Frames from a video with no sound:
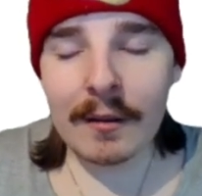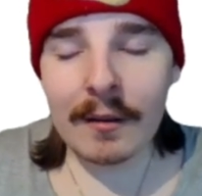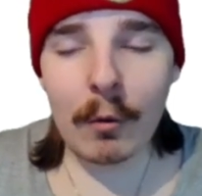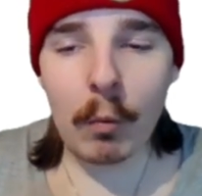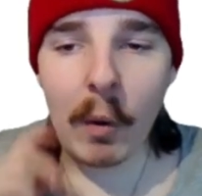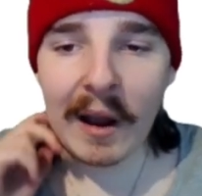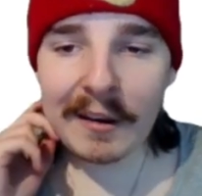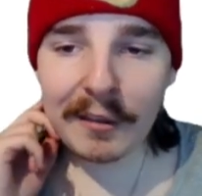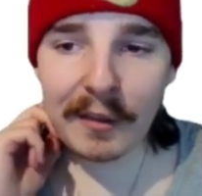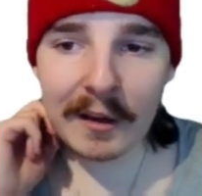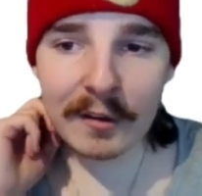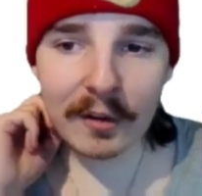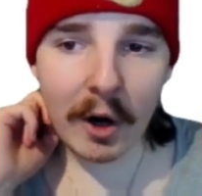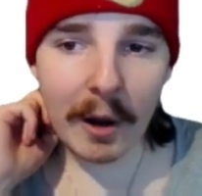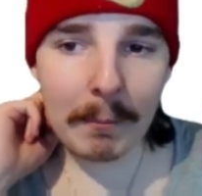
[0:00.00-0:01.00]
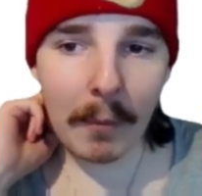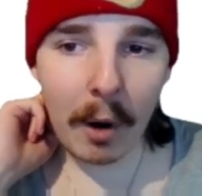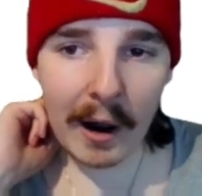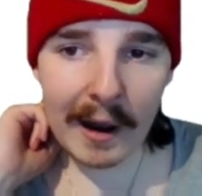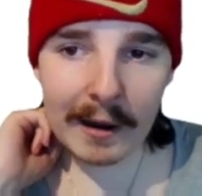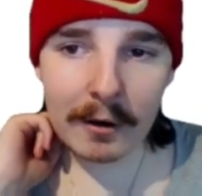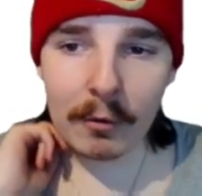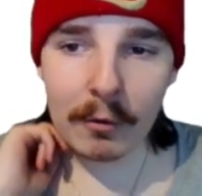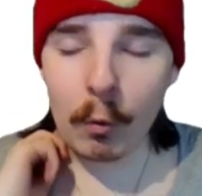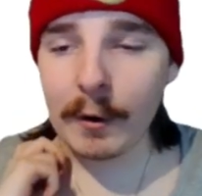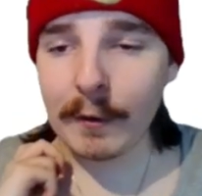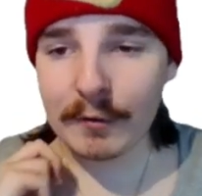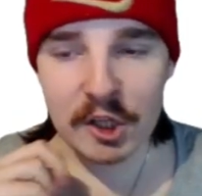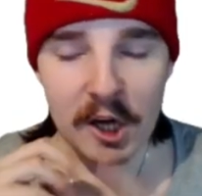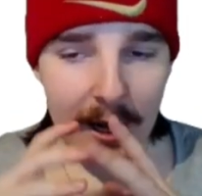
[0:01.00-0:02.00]
The one things that I might would
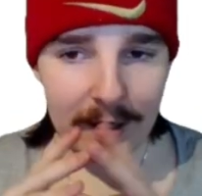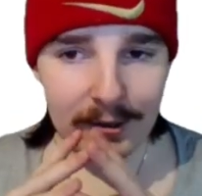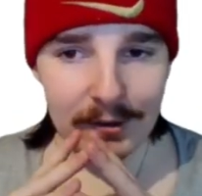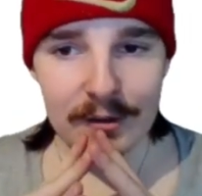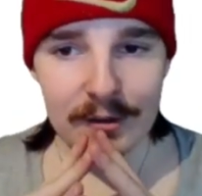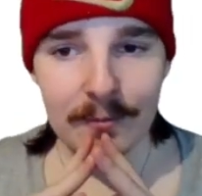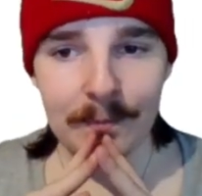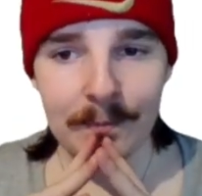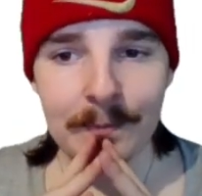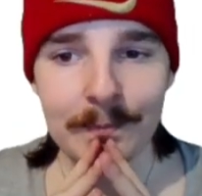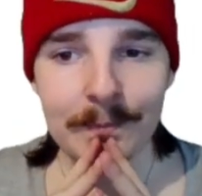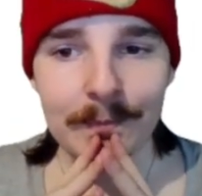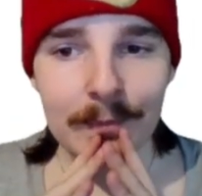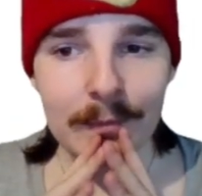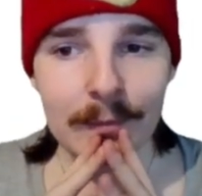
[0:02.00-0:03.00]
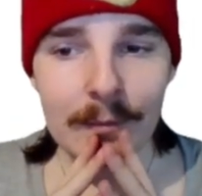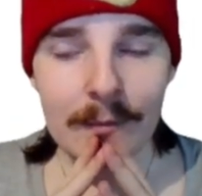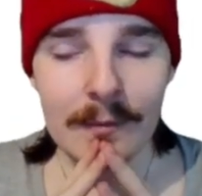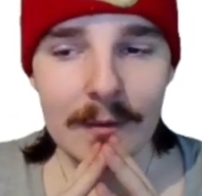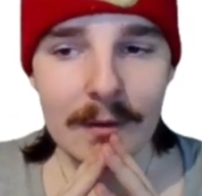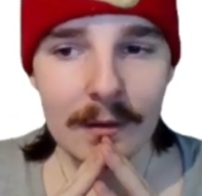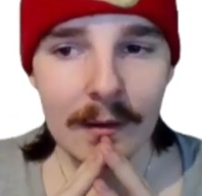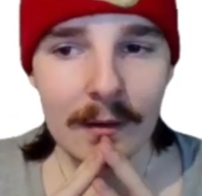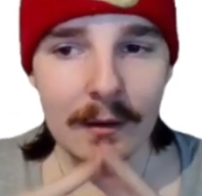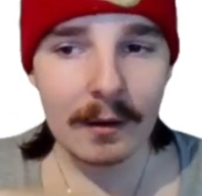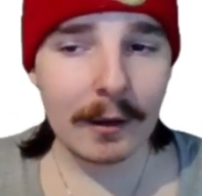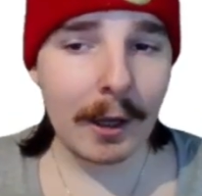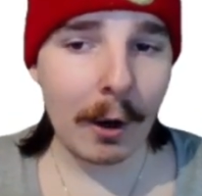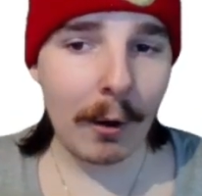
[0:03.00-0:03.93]
have changed, you know,